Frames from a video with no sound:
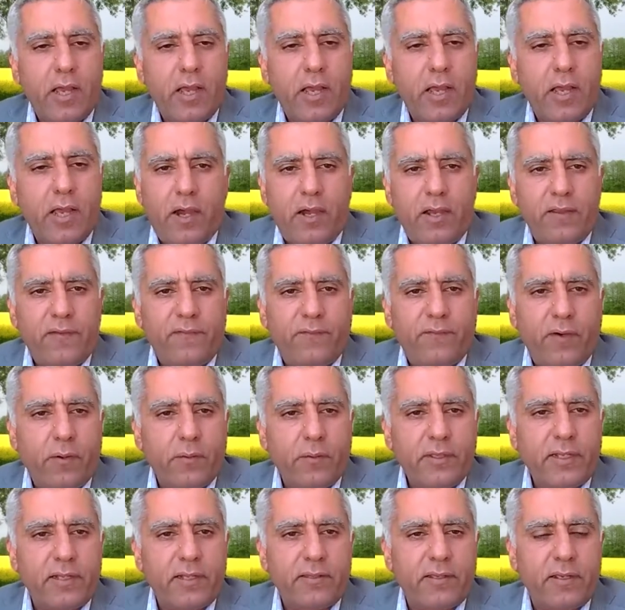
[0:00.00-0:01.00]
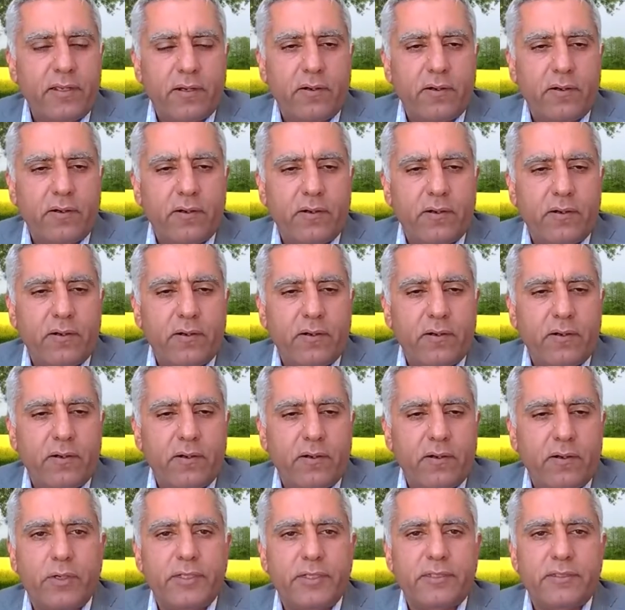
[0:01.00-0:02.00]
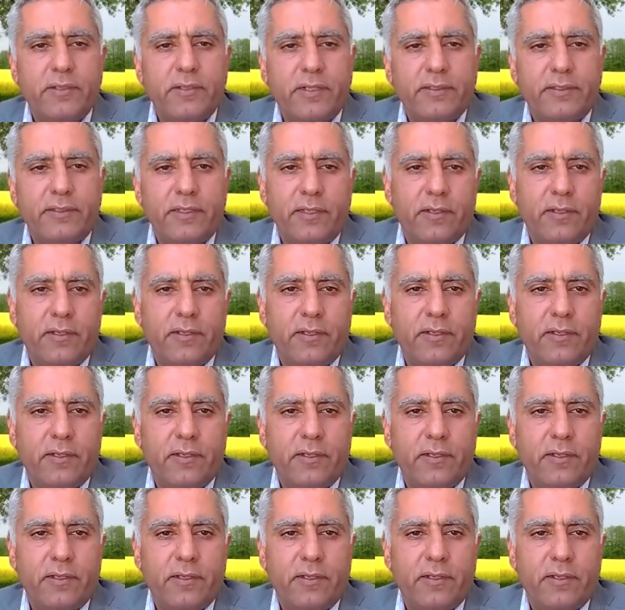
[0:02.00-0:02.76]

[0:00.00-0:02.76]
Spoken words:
I found that there are just few books, not enough,